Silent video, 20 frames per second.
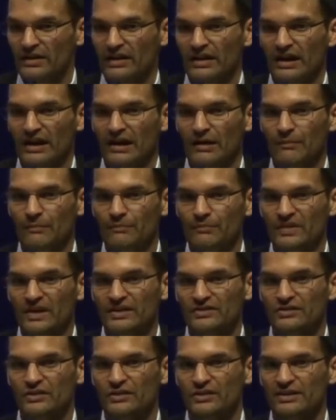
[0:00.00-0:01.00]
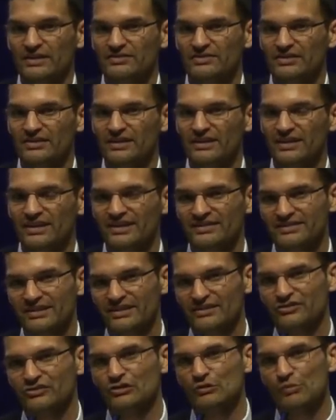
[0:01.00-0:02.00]
Um, it's, a, it's, it's,
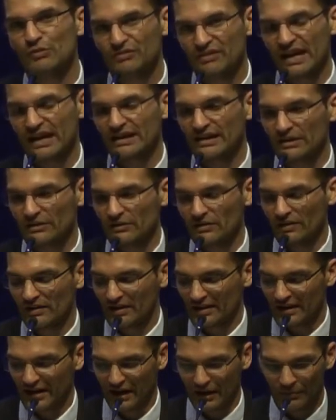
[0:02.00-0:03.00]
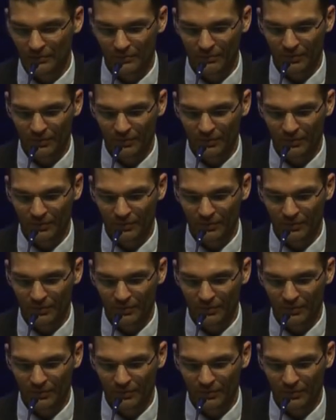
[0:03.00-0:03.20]
not super technical, uh,